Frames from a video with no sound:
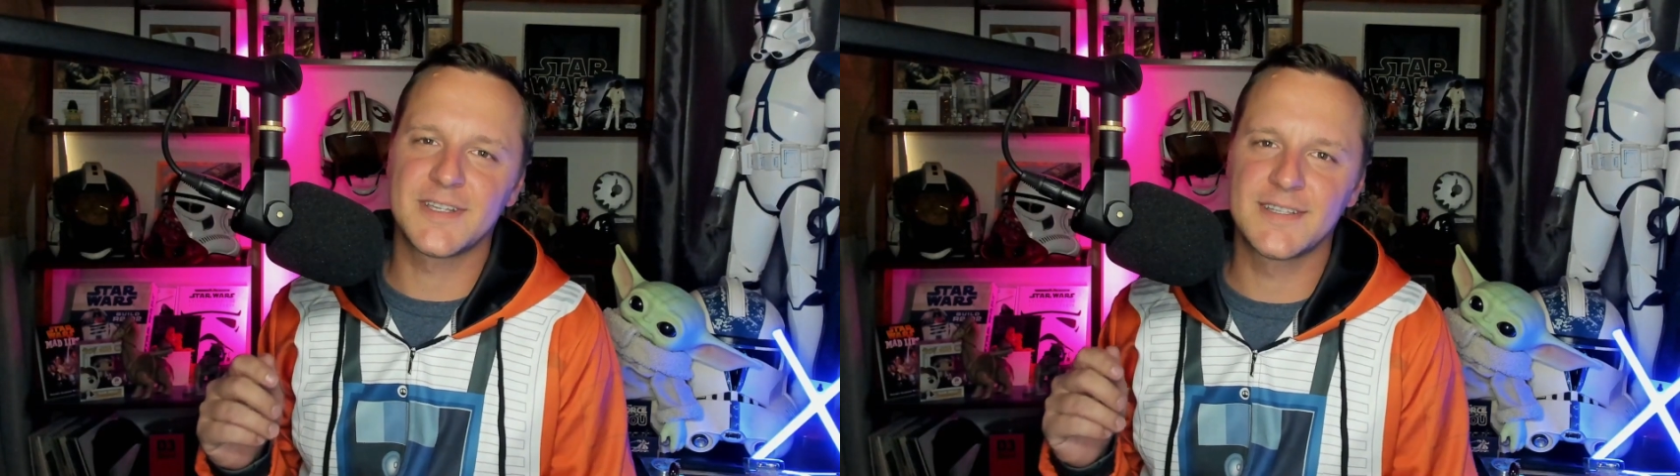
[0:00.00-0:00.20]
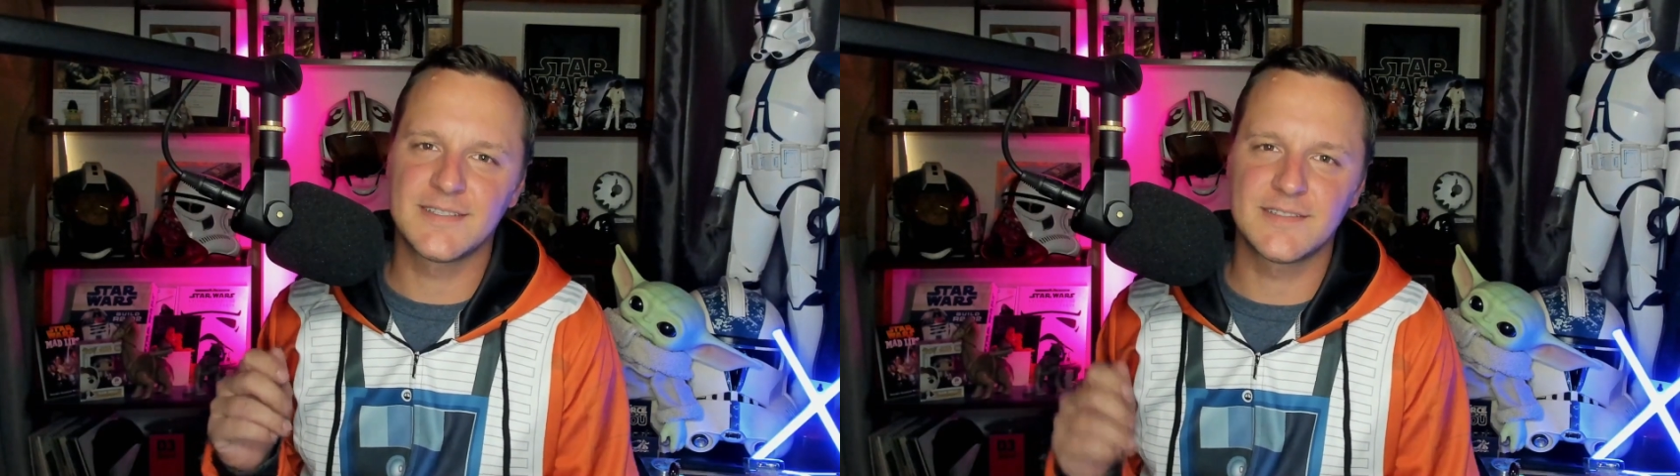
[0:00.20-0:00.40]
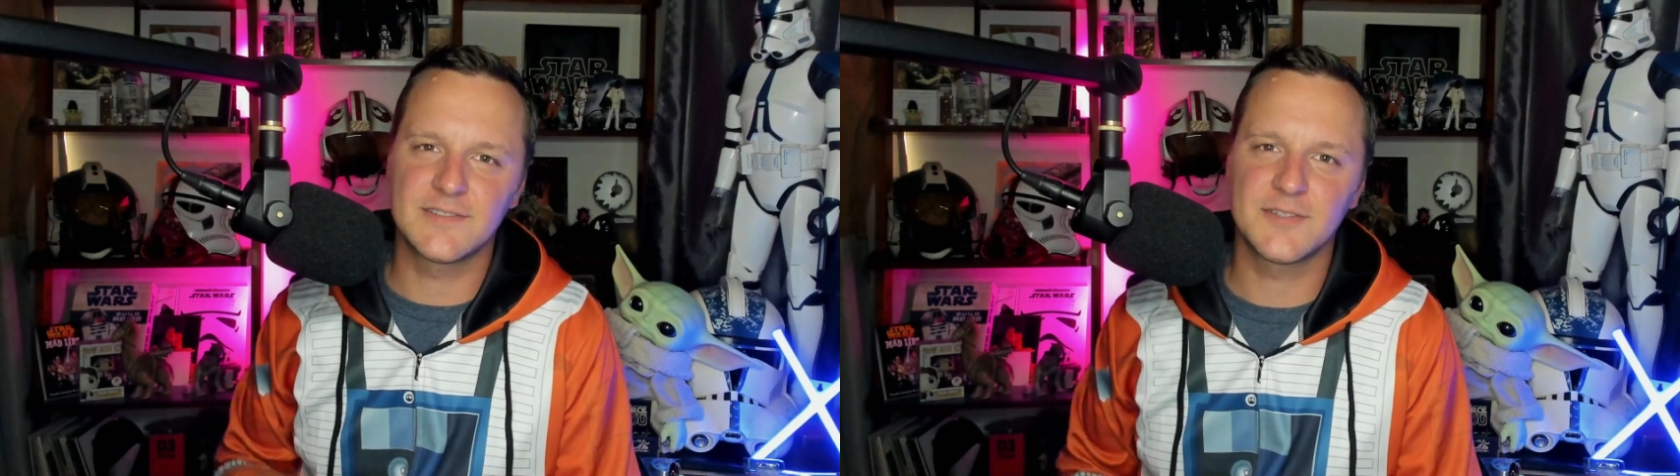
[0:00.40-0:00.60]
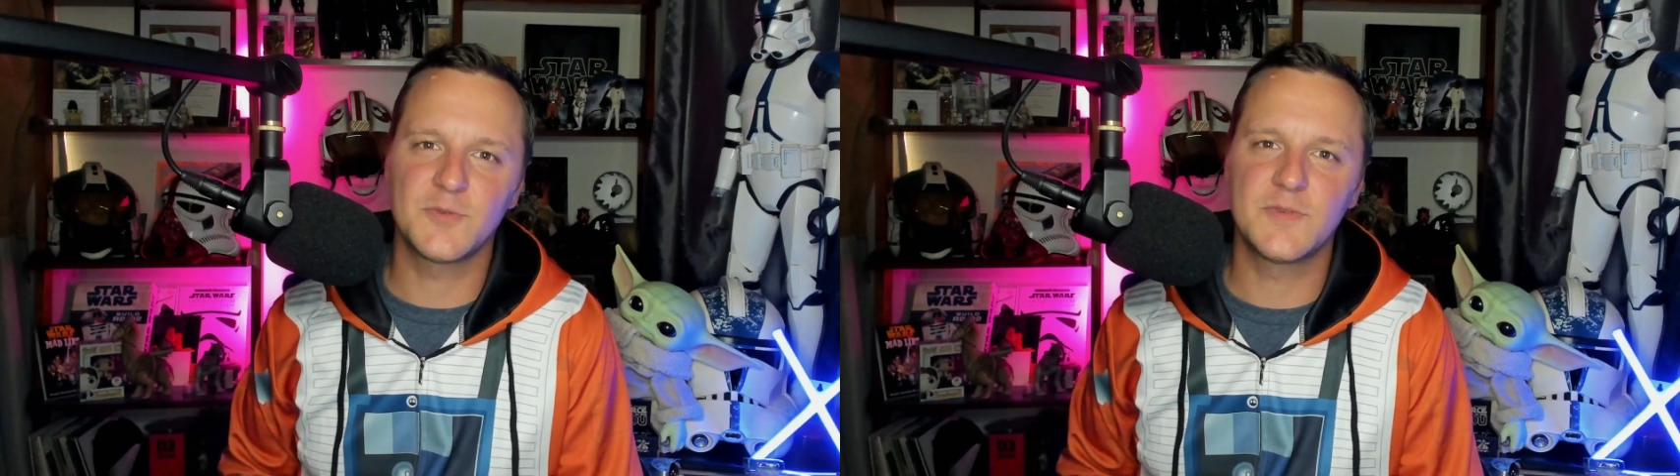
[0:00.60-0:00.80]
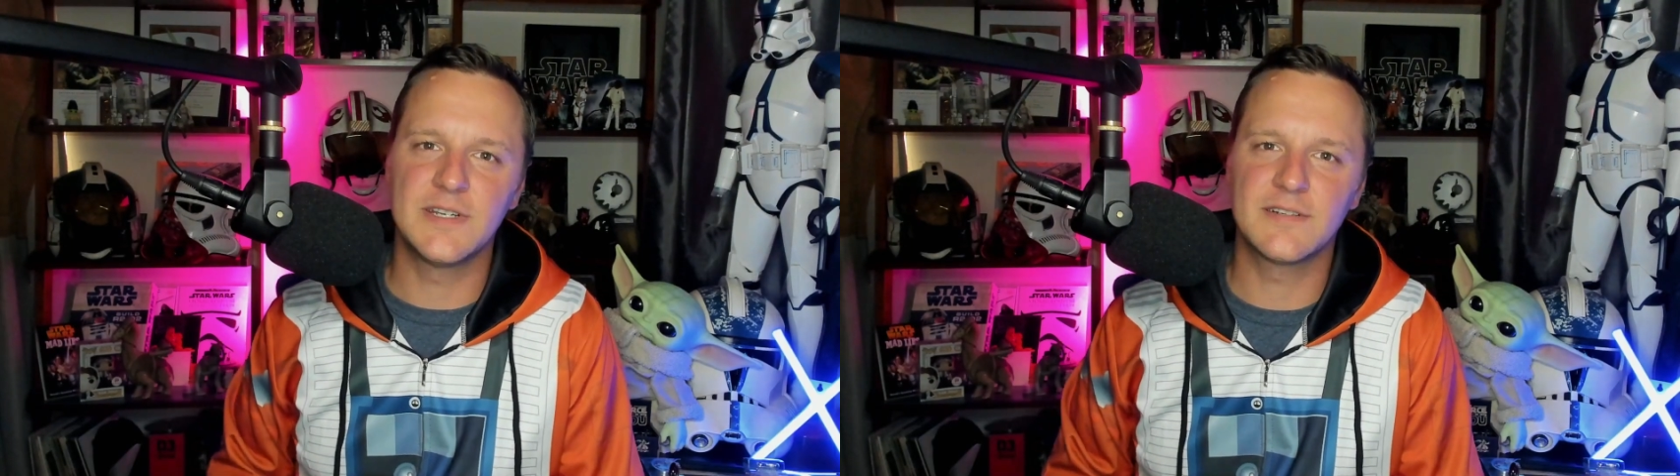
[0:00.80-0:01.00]
that is so
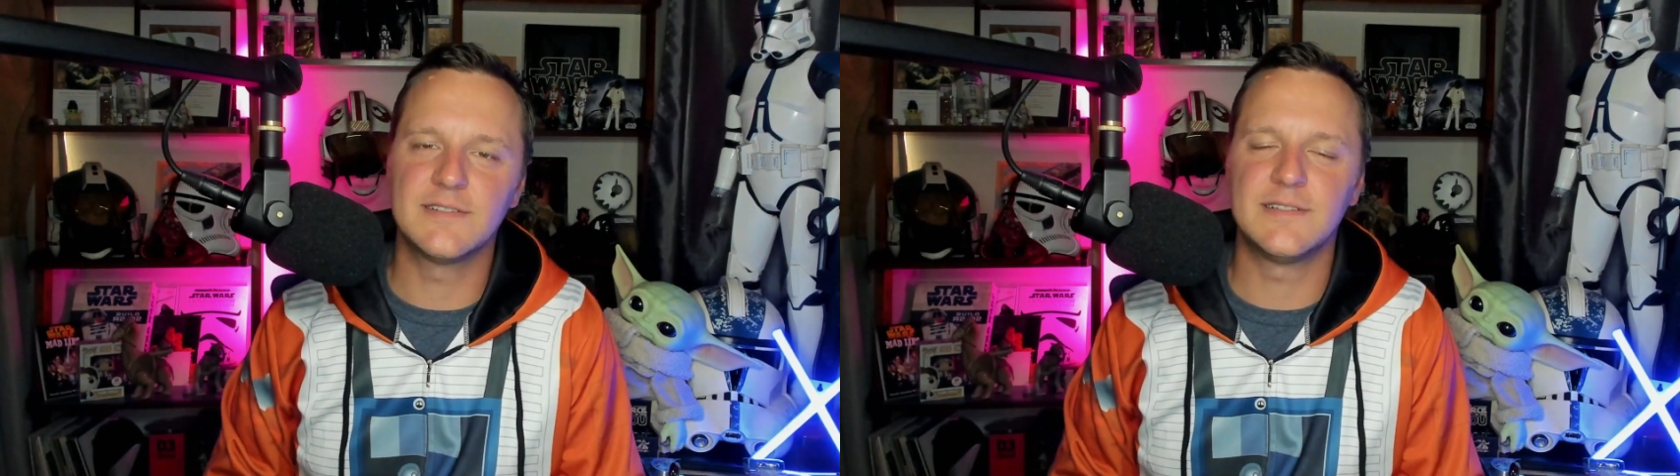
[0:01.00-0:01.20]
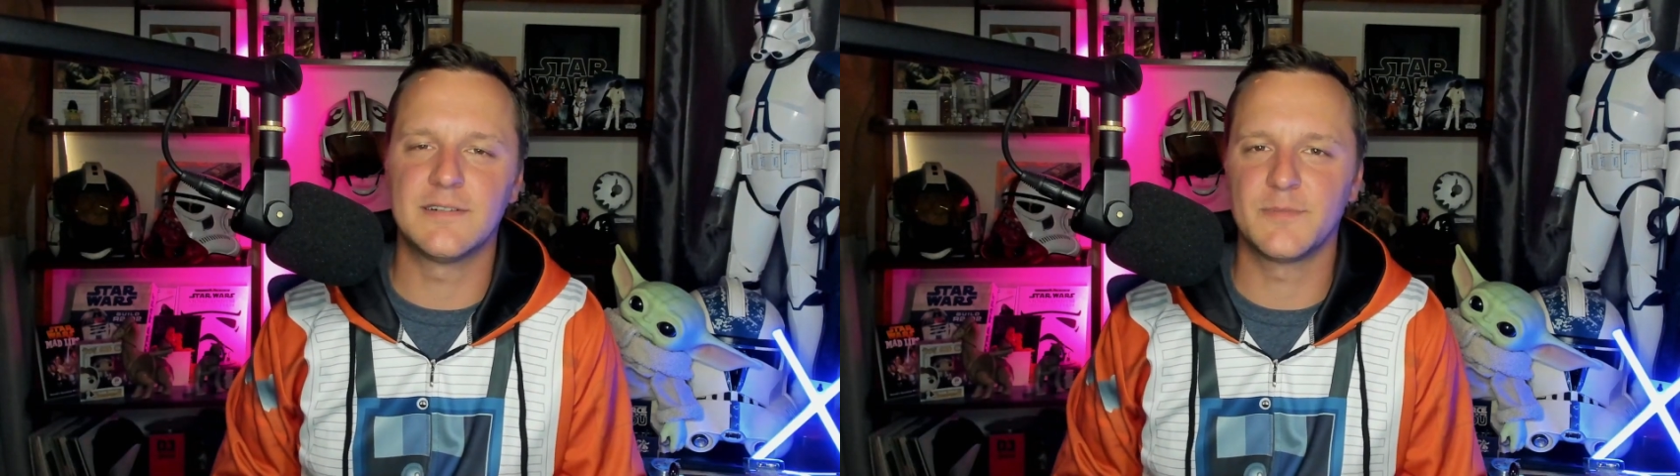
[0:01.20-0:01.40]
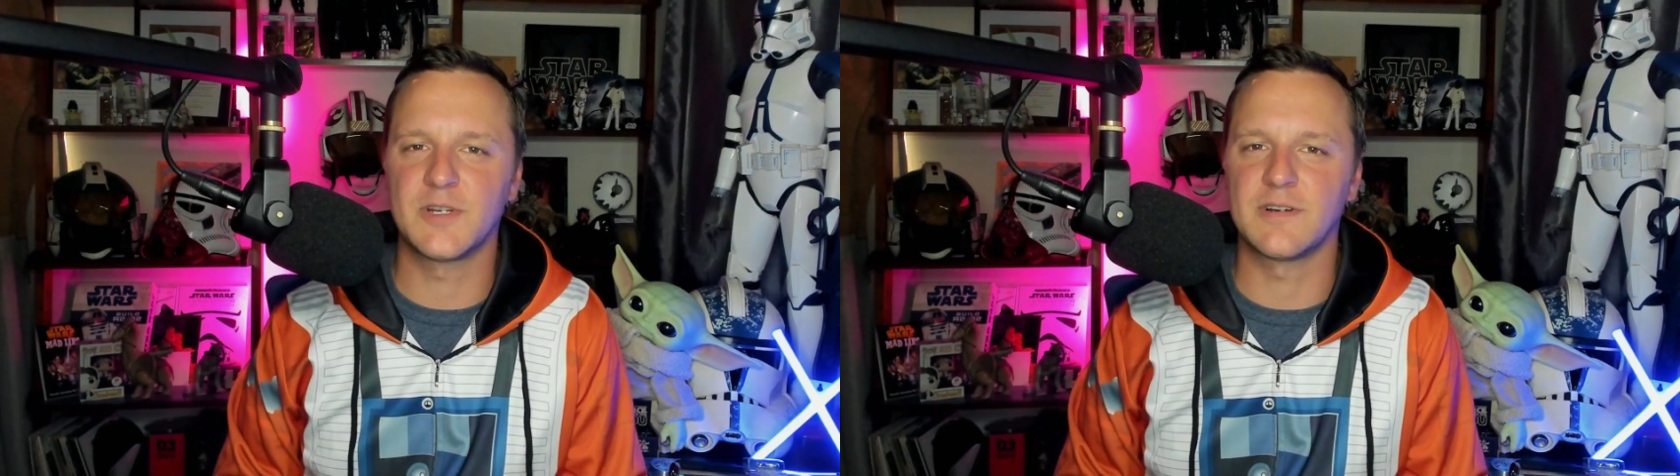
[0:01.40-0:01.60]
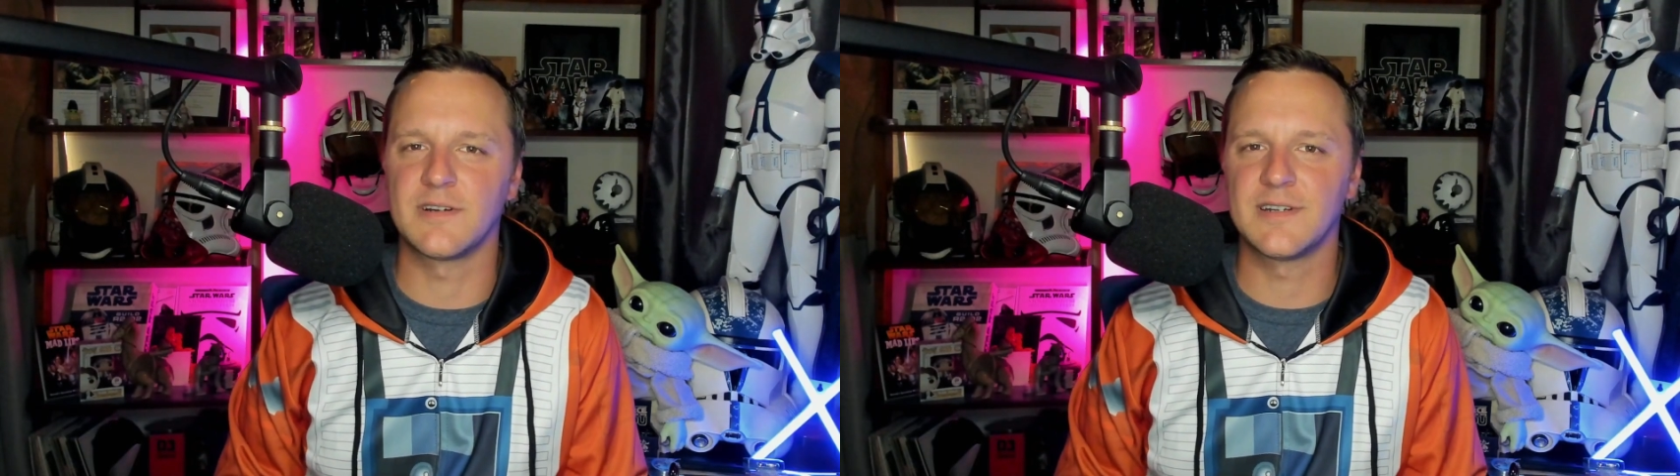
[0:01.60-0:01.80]
near and dear to my heart